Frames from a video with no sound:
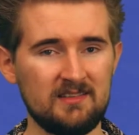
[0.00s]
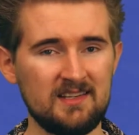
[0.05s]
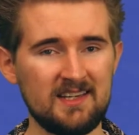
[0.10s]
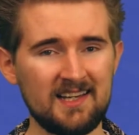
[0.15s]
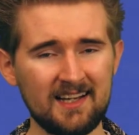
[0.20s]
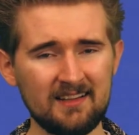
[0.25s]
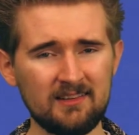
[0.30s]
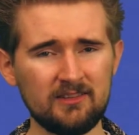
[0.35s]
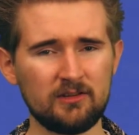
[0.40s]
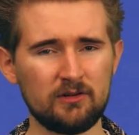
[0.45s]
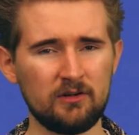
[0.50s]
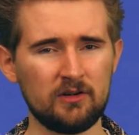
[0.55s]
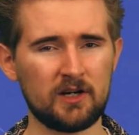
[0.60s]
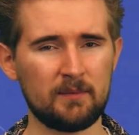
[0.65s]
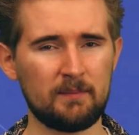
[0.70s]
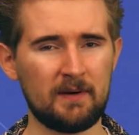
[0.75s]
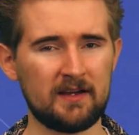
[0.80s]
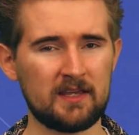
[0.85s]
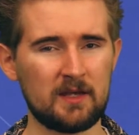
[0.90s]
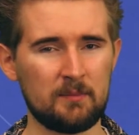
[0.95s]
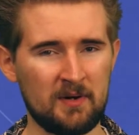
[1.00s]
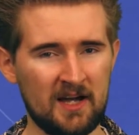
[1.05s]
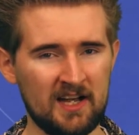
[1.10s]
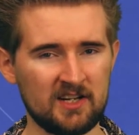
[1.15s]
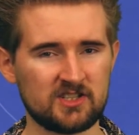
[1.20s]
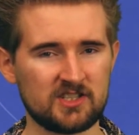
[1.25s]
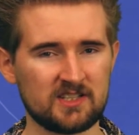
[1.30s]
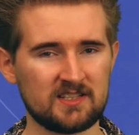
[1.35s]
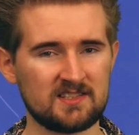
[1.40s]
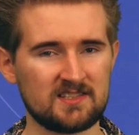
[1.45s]
you can talk about your
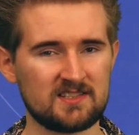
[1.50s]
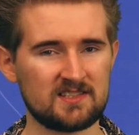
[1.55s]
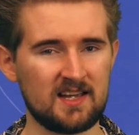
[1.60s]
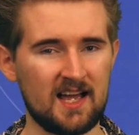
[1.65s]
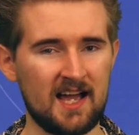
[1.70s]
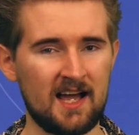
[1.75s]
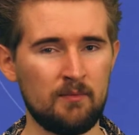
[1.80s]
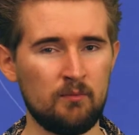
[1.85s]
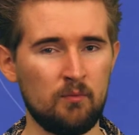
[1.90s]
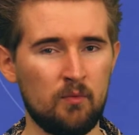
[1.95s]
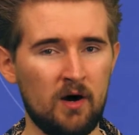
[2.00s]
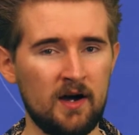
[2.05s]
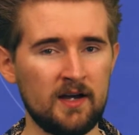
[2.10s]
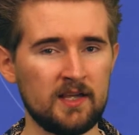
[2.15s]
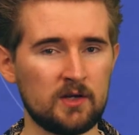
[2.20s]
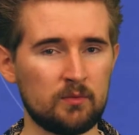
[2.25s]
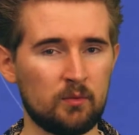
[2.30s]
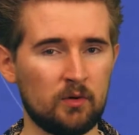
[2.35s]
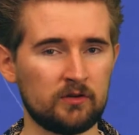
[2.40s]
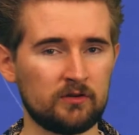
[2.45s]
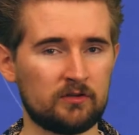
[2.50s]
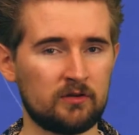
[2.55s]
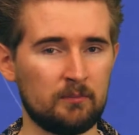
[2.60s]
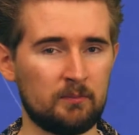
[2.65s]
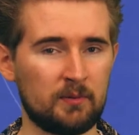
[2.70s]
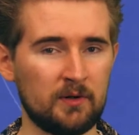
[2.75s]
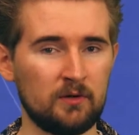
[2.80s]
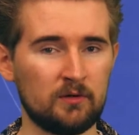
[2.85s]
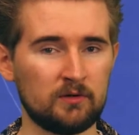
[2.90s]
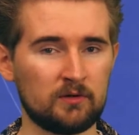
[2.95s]
passions and why you want to
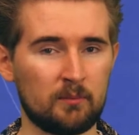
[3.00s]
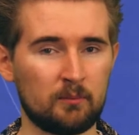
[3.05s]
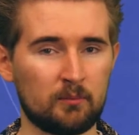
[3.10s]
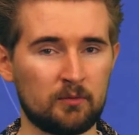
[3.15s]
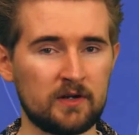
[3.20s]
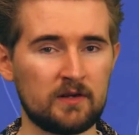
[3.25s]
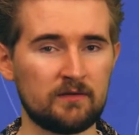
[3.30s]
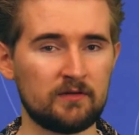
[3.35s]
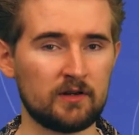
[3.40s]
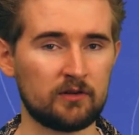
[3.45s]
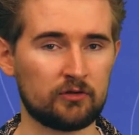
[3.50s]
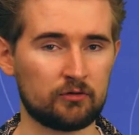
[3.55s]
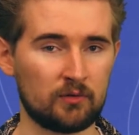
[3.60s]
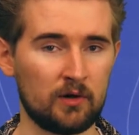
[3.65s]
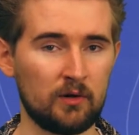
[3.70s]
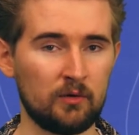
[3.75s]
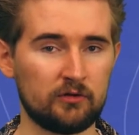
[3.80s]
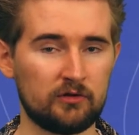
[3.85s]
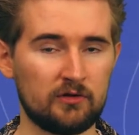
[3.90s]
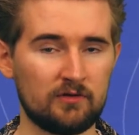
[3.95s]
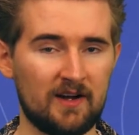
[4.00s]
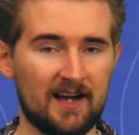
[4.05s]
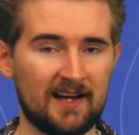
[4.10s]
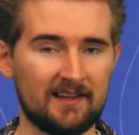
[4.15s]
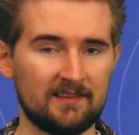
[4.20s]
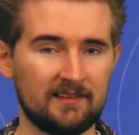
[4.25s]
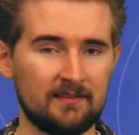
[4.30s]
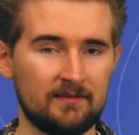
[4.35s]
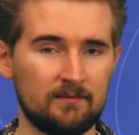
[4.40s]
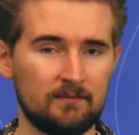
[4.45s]
build on previous roles you've
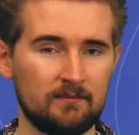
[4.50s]
had.